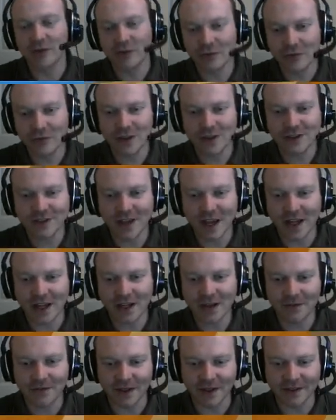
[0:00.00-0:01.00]
for the
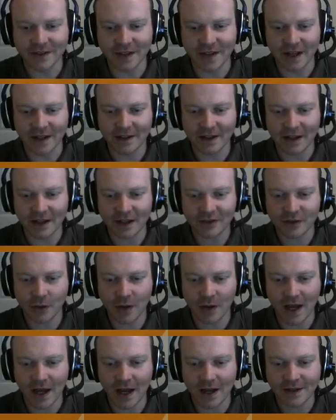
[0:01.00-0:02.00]
sake of this then, let's go
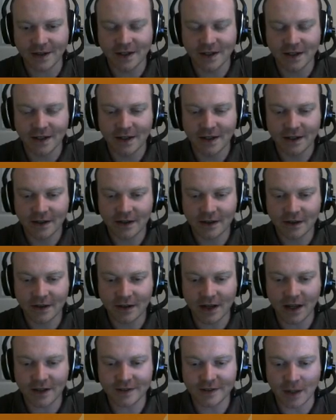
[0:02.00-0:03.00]
ahead,
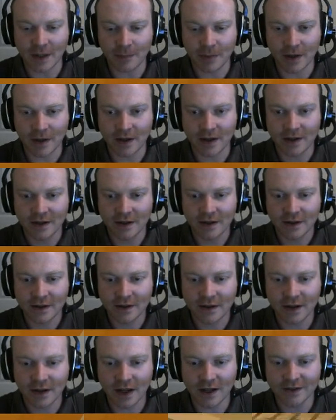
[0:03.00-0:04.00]

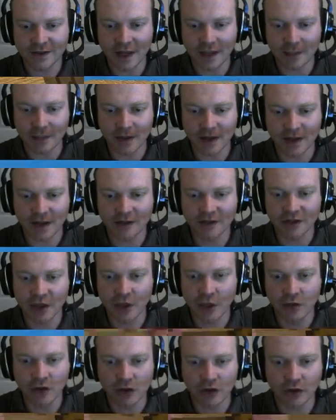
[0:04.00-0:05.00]
clear sapling,
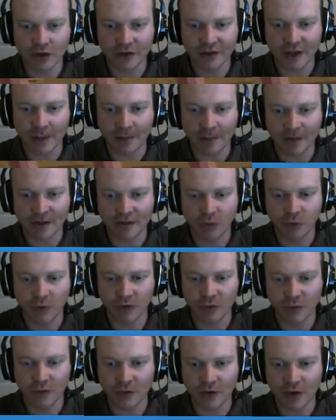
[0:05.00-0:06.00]
2 jungle saplings. 1 we've